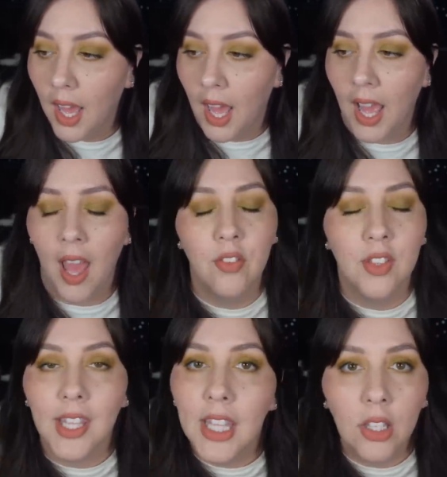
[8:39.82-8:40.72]
I have
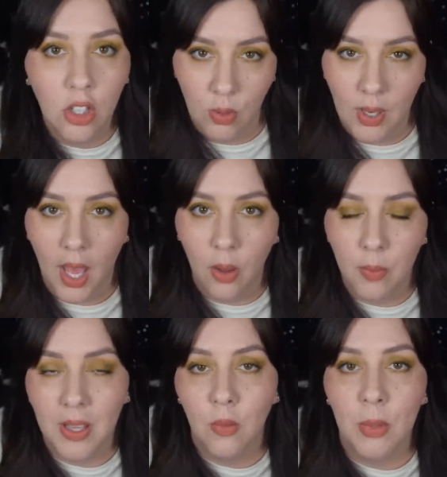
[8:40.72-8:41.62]
to kill you now
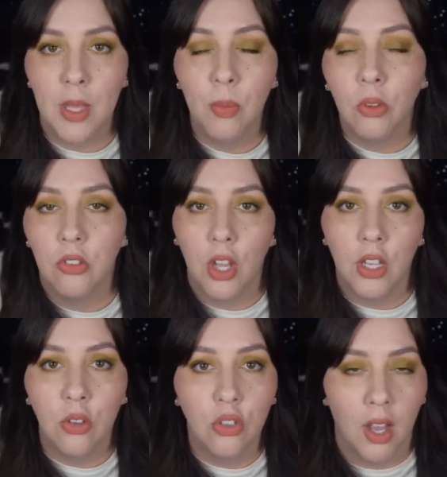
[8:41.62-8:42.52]
because people saw
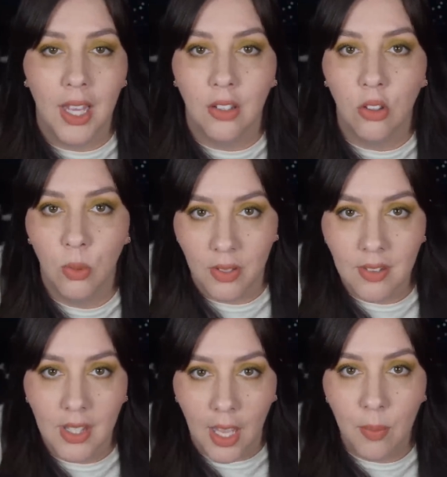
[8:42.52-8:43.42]
you trying to
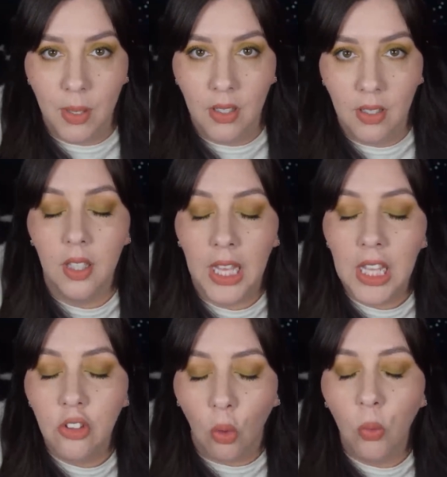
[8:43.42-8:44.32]
escape.
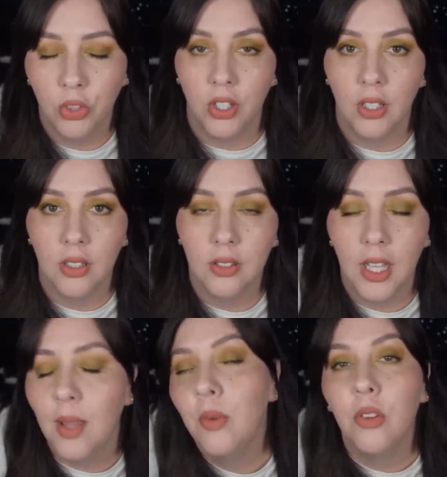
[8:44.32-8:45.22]
He told her
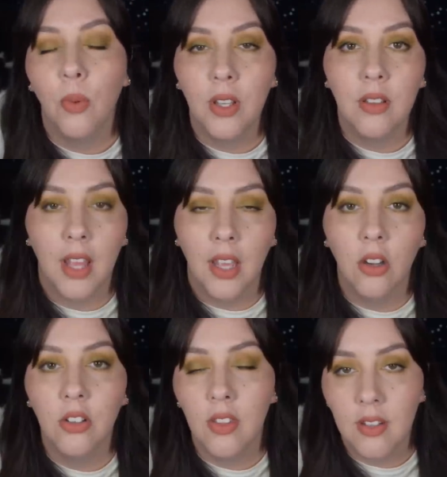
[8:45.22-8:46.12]
he was going to take
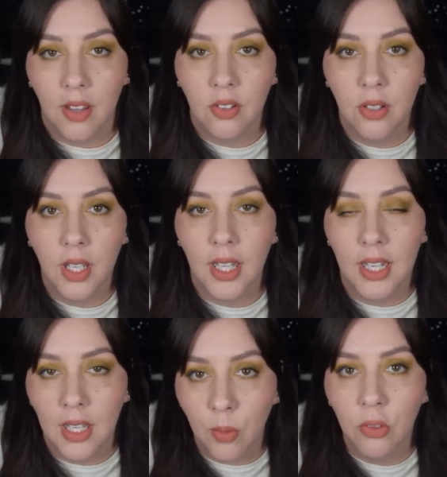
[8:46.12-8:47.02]
her to the desert and
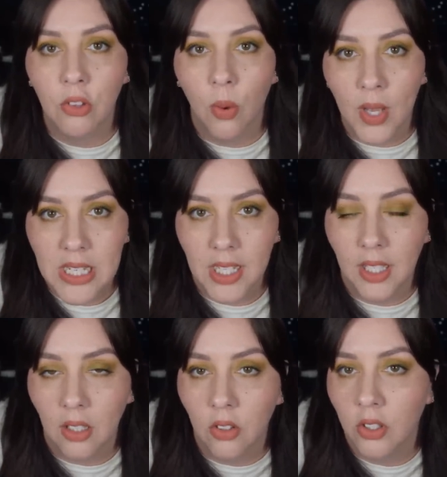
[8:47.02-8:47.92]
he was going to
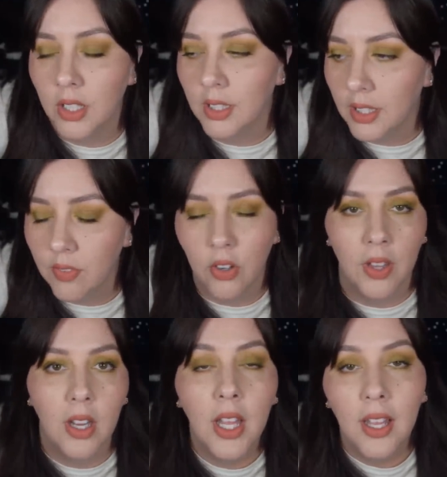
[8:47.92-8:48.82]
kill her and leave her
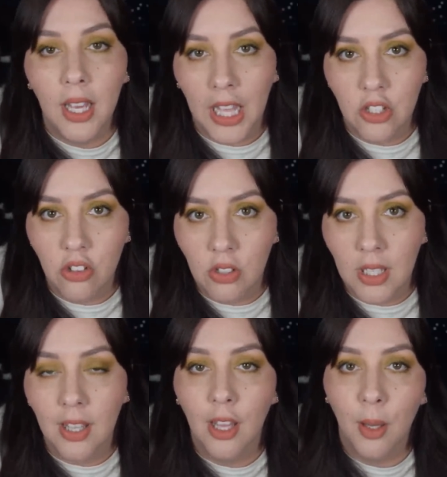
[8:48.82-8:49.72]
there. And
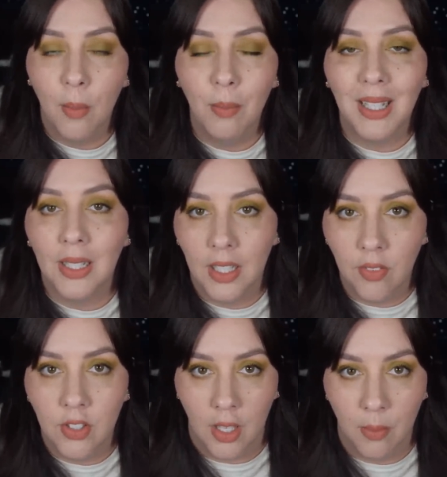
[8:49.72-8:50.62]
she
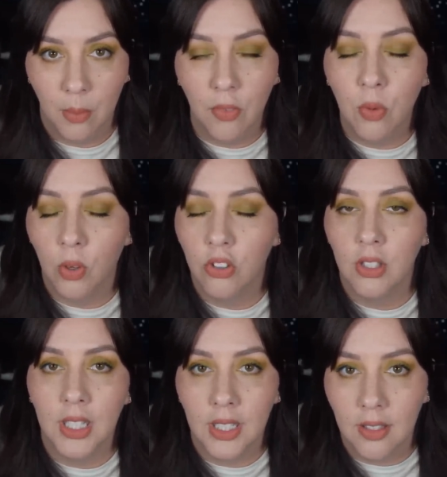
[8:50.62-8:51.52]
believed him. But
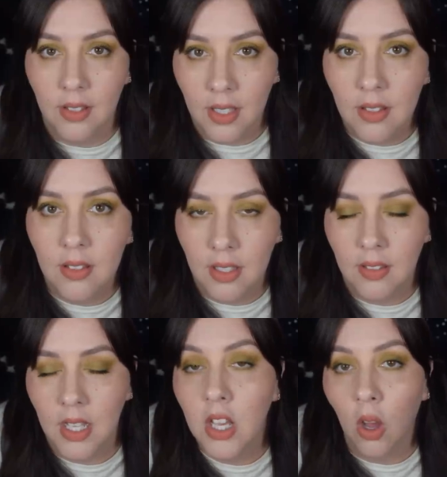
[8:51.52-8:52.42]
fortunately, in this instance,
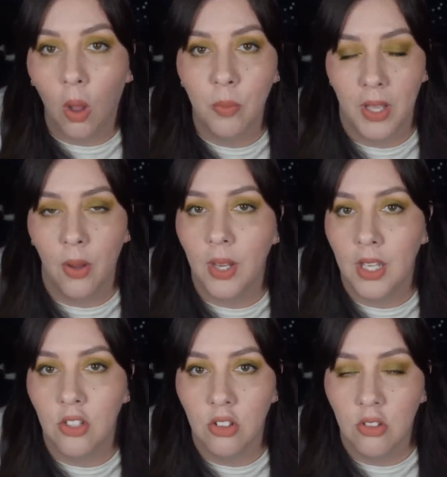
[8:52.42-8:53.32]
he calmed down and
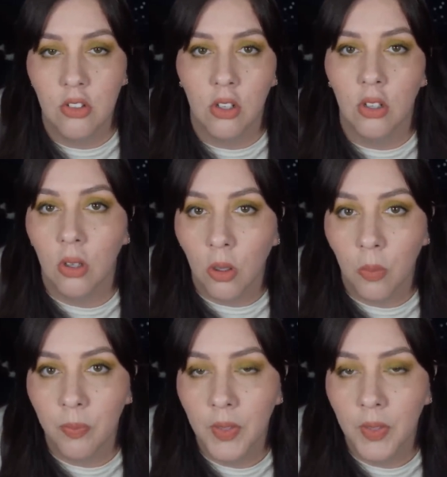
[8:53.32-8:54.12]
he just took her home.